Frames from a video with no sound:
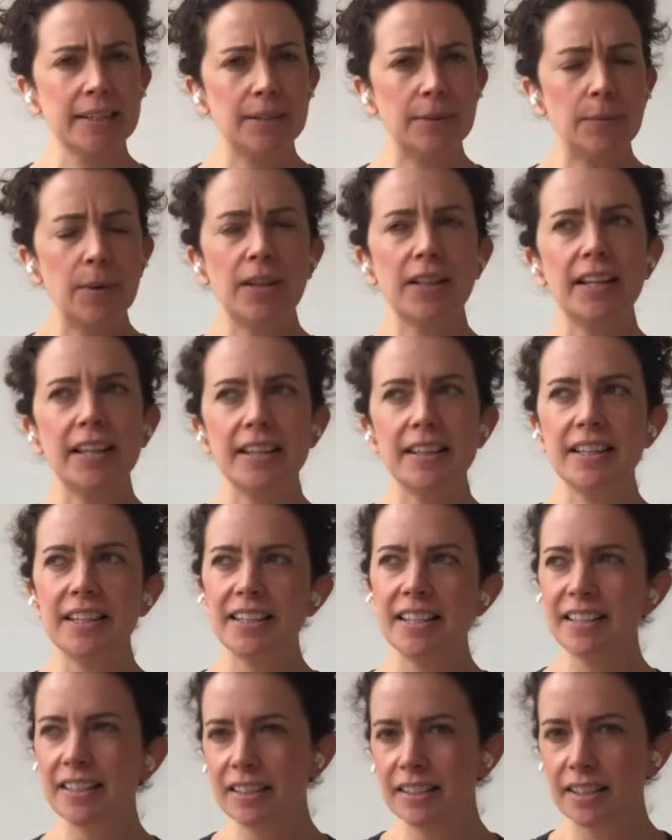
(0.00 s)
Well,
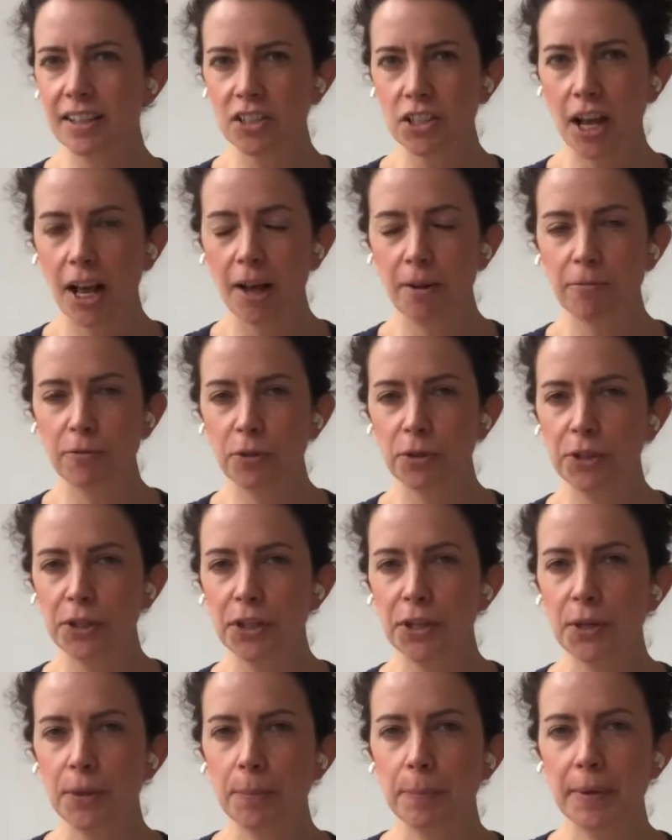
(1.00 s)
this isn't such a helpful
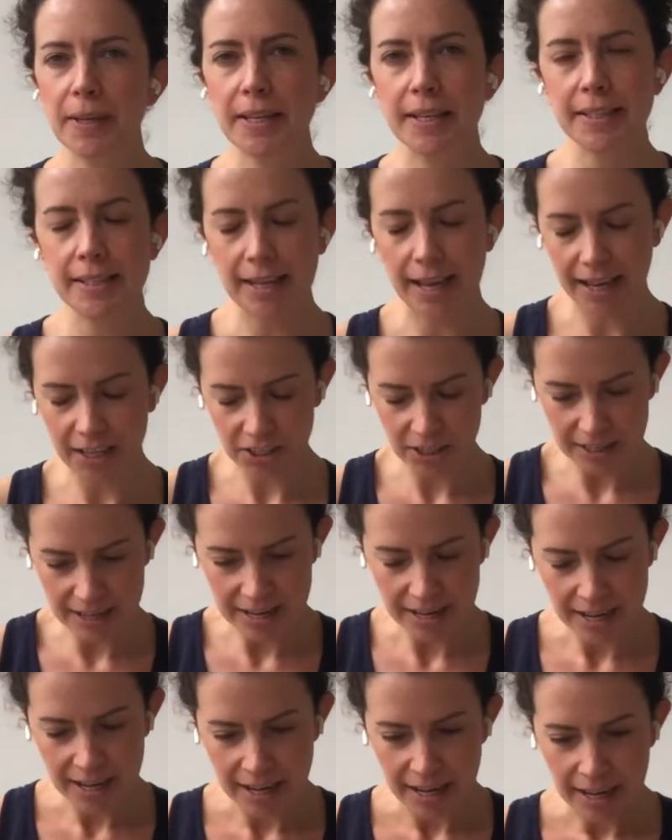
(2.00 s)
cue because
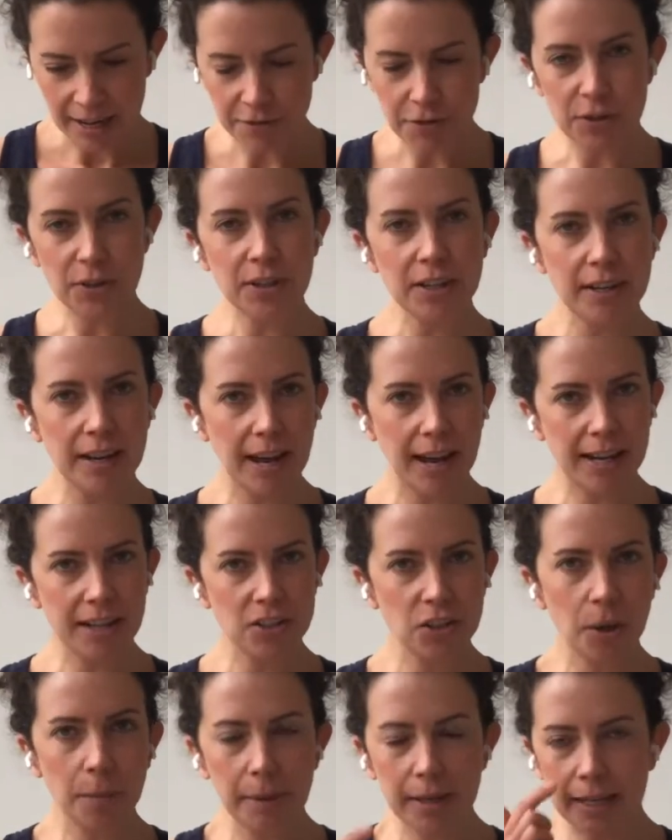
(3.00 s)
actually, if you look at it
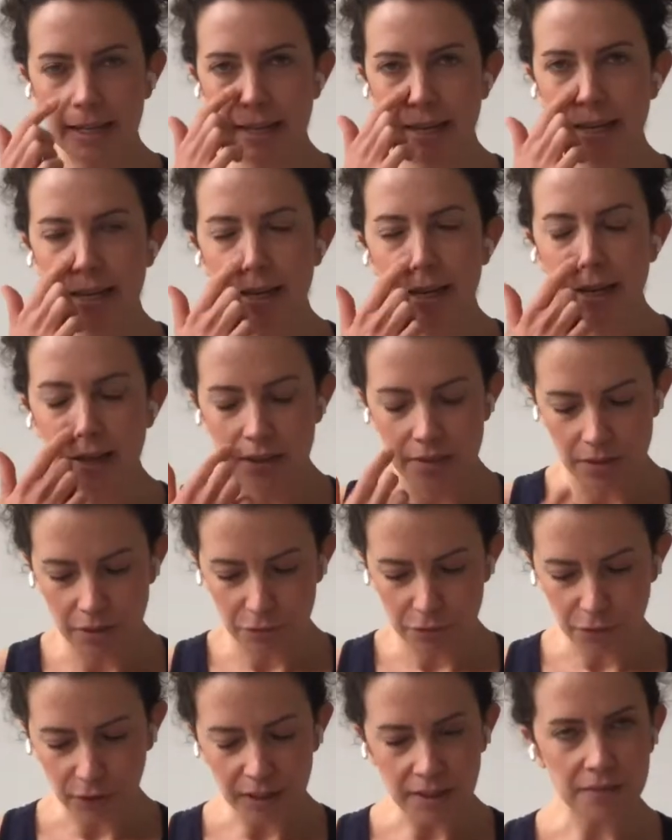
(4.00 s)
anatomically, the
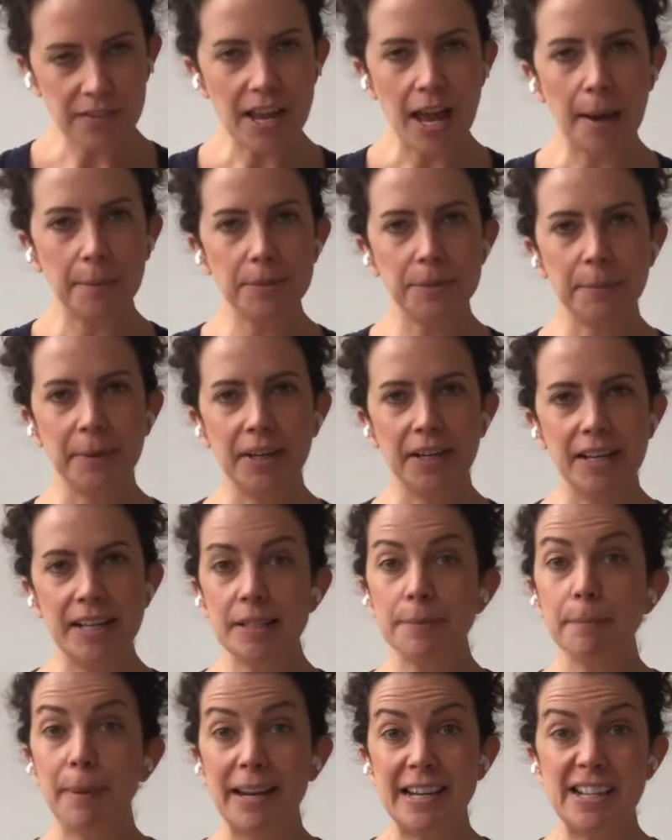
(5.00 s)
front of the abdomen
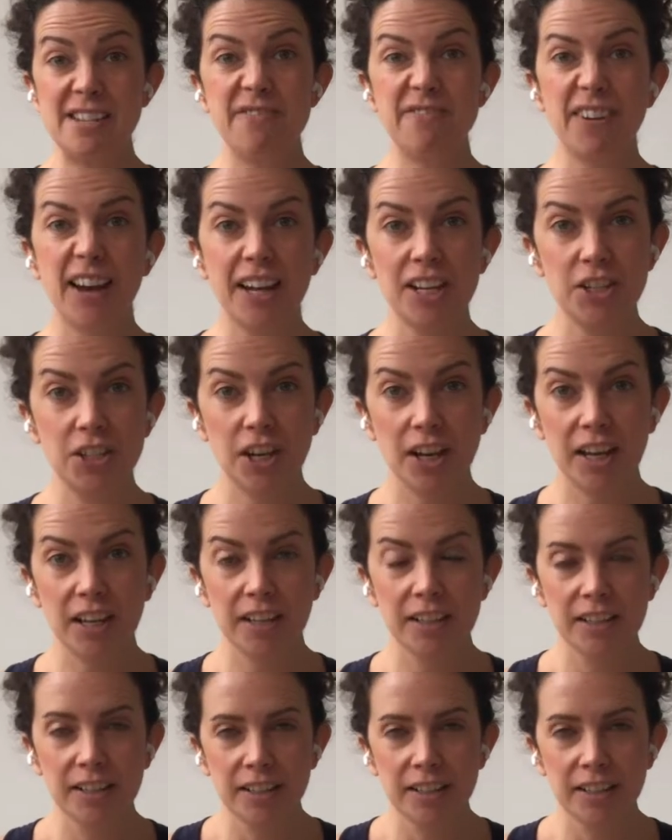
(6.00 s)
is mainly fascia.